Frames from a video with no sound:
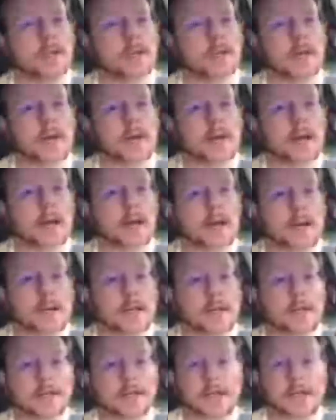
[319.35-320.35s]

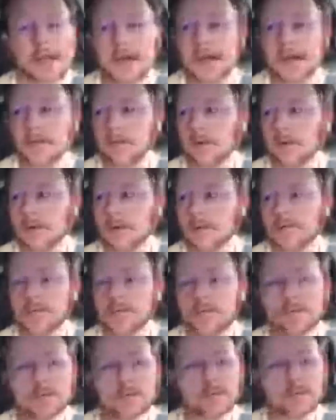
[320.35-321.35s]
That will
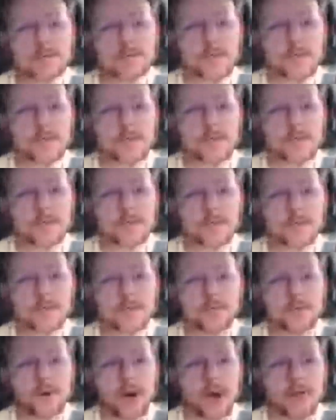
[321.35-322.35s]

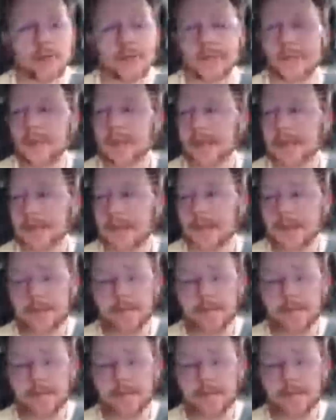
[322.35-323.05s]
probably